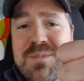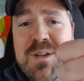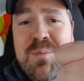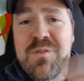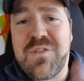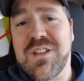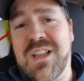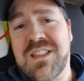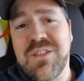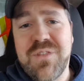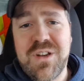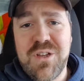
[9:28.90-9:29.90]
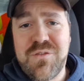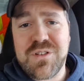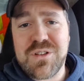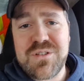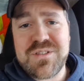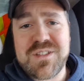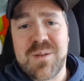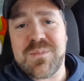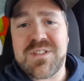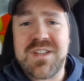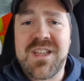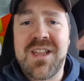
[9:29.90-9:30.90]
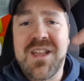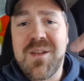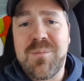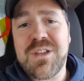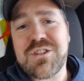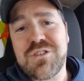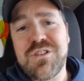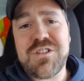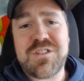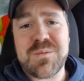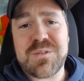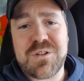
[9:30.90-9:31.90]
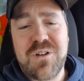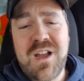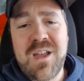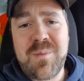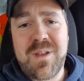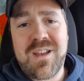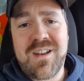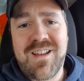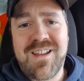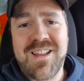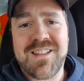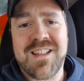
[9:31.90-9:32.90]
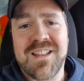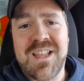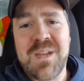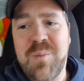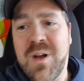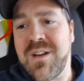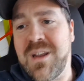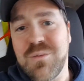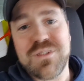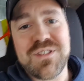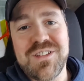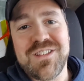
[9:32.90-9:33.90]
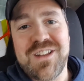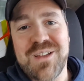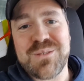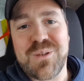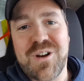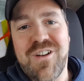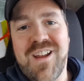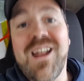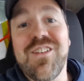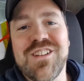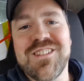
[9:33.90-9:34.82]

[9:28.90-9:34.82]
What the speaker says: up if you liked the video. If you learned something today, make sure you subscribe and hit that like button, and we'll see you in the next one. All right, have a good